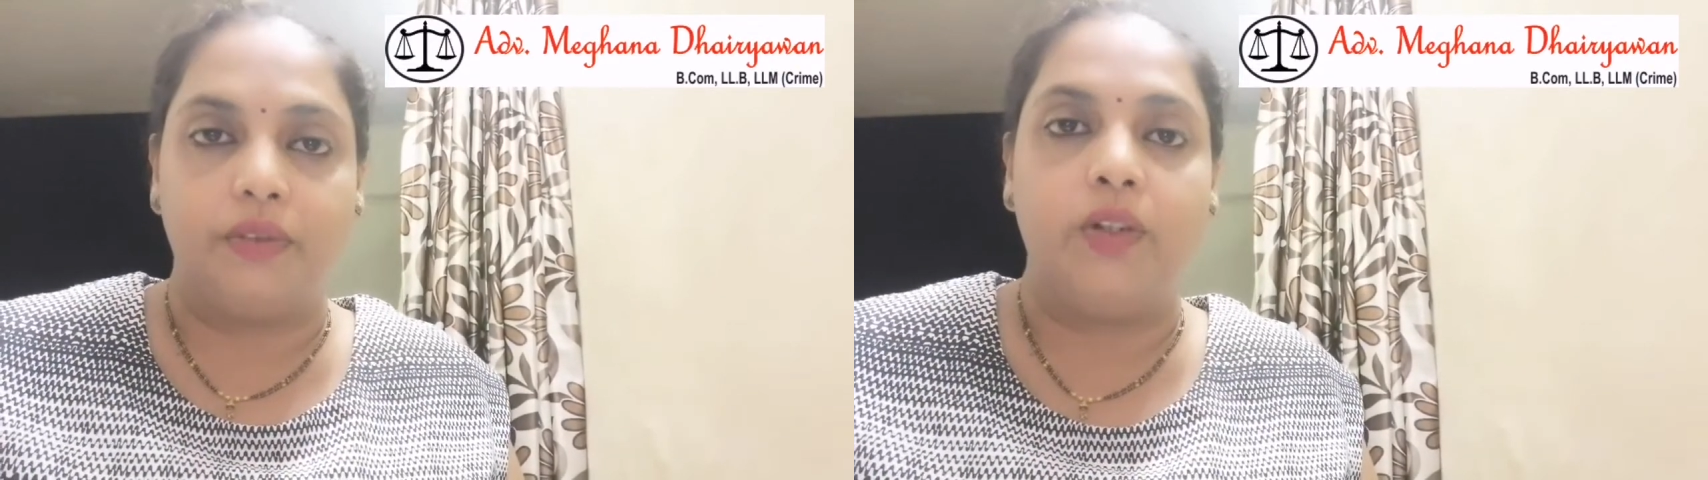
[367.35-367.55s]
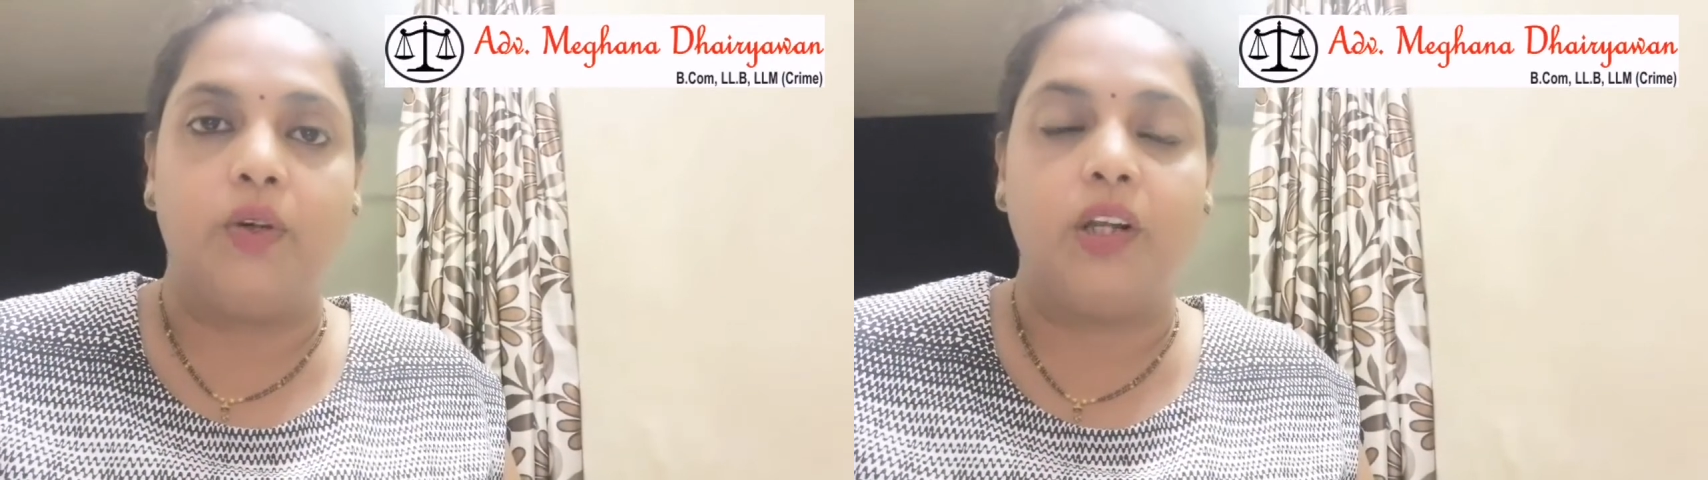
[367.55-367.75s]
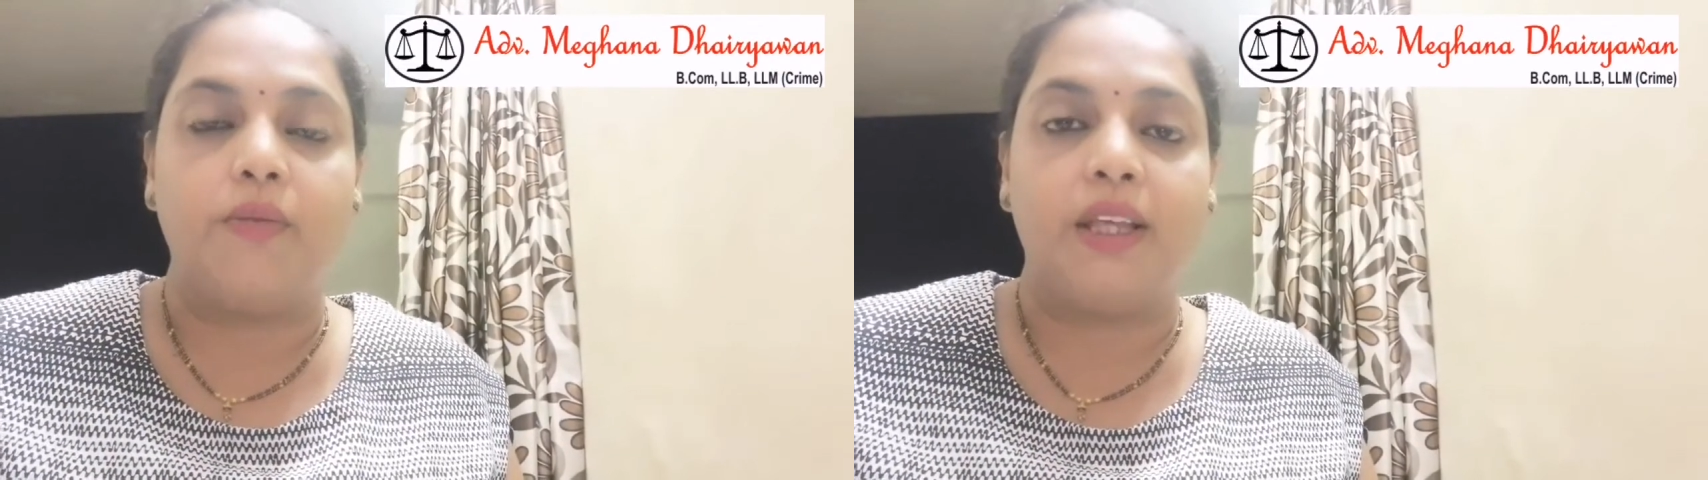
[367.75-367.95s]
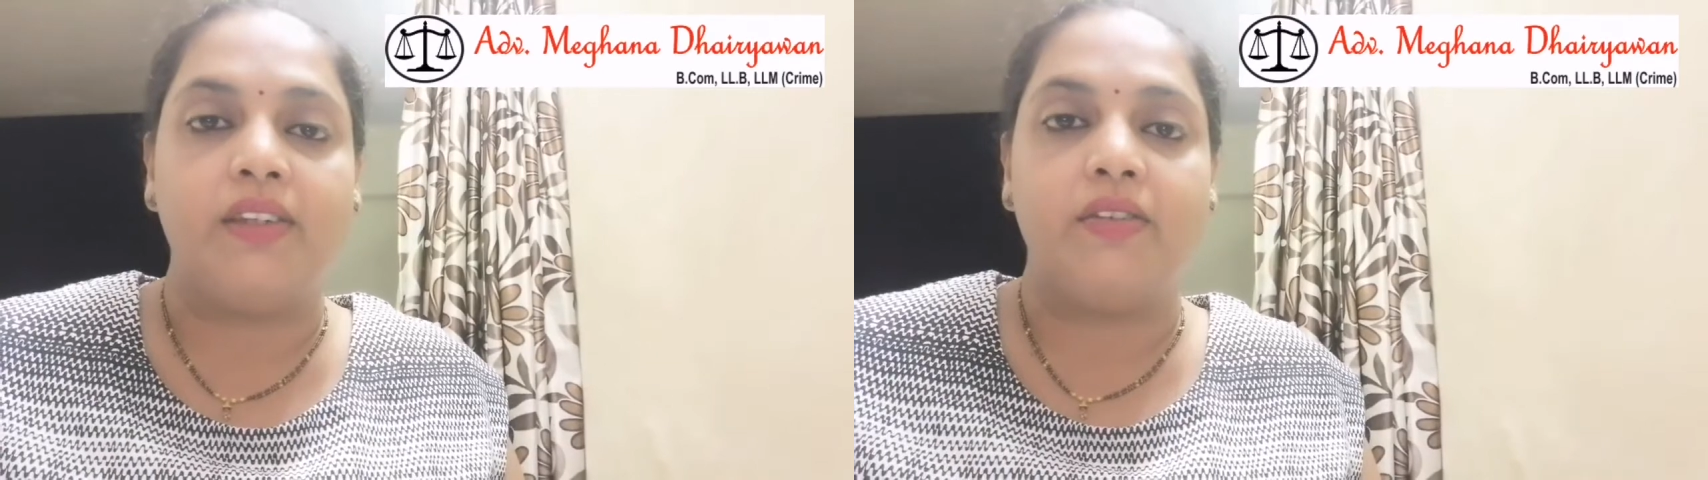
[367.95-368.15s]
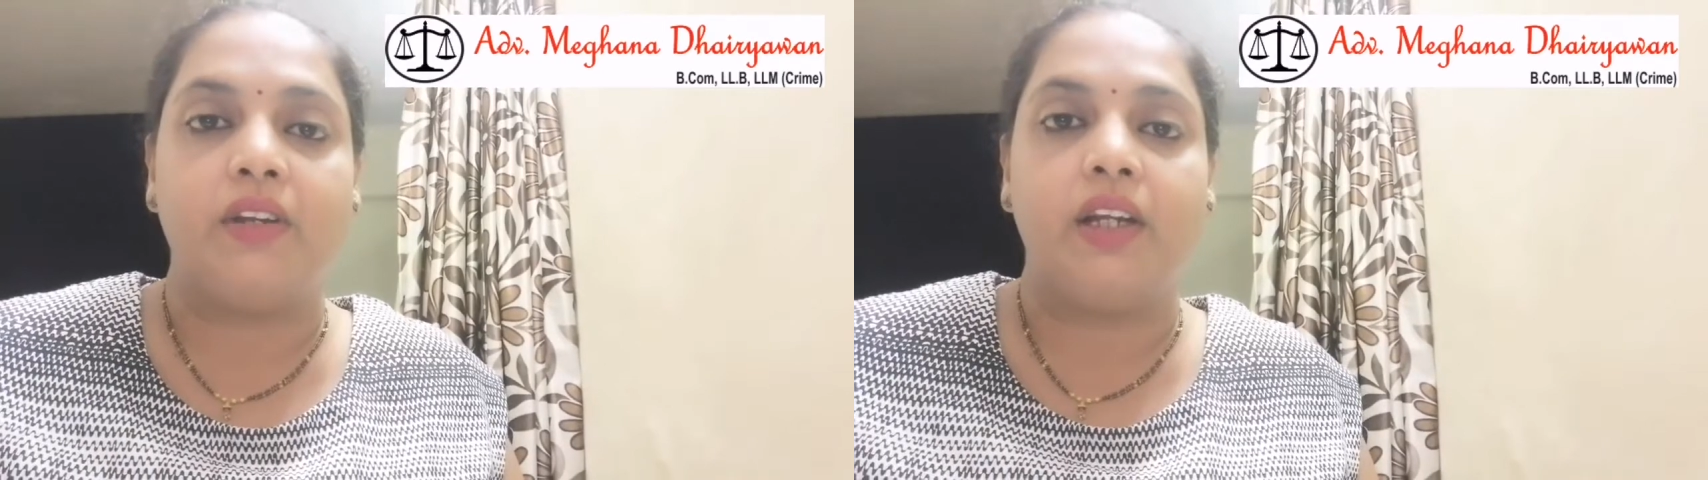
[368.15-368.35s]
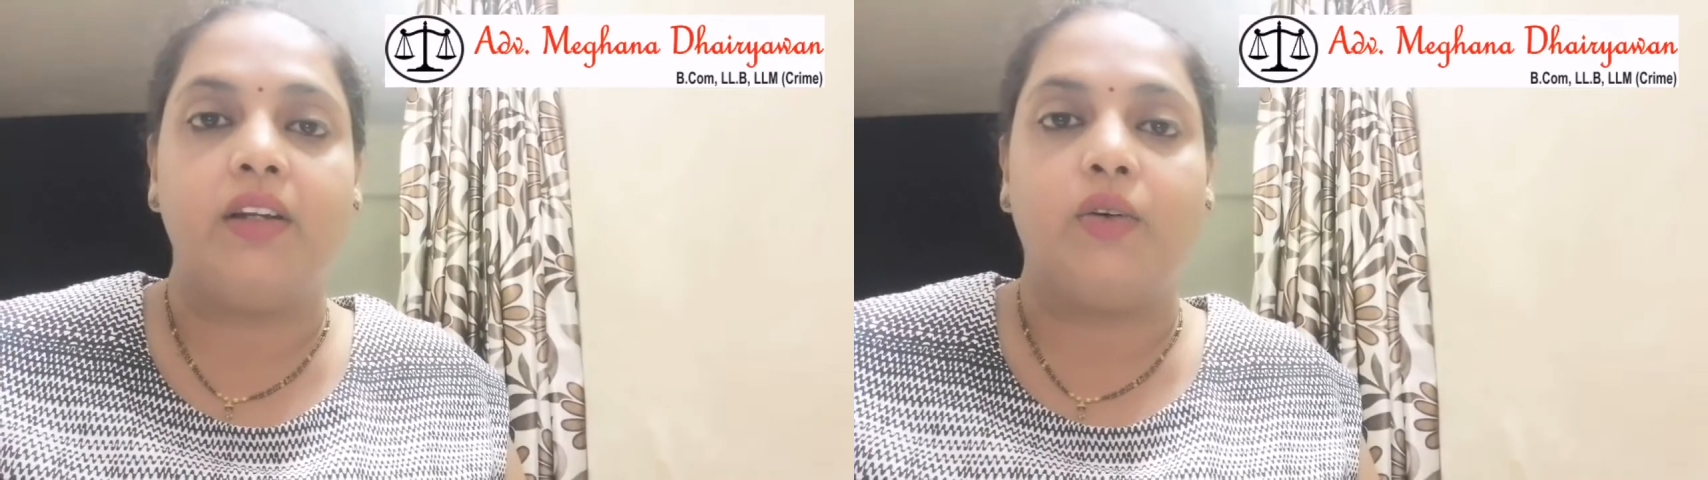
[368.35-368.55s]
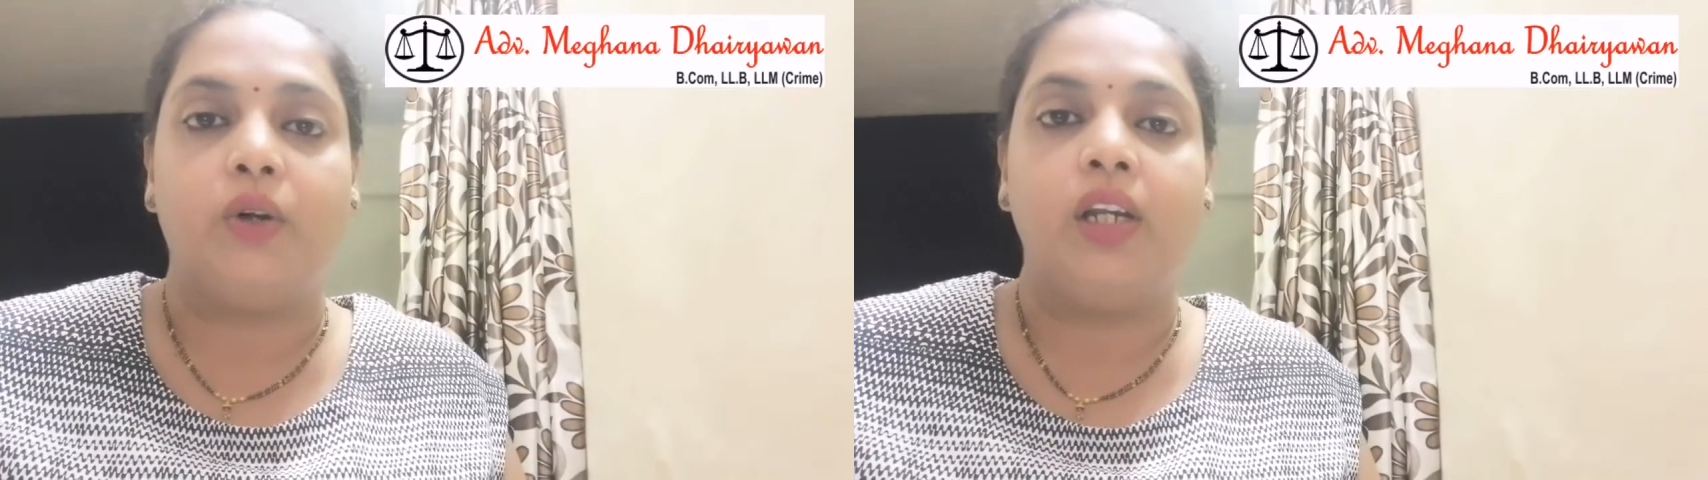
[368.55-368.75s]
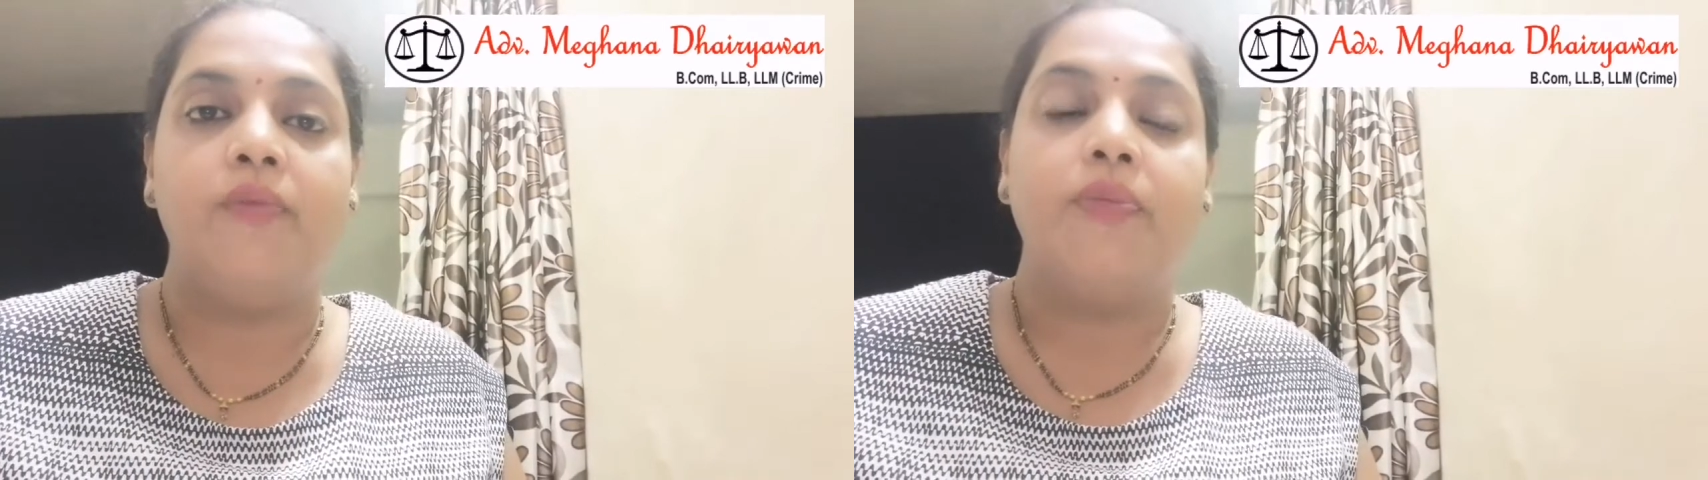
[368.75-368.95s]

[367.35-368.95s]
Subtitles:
local magistrate court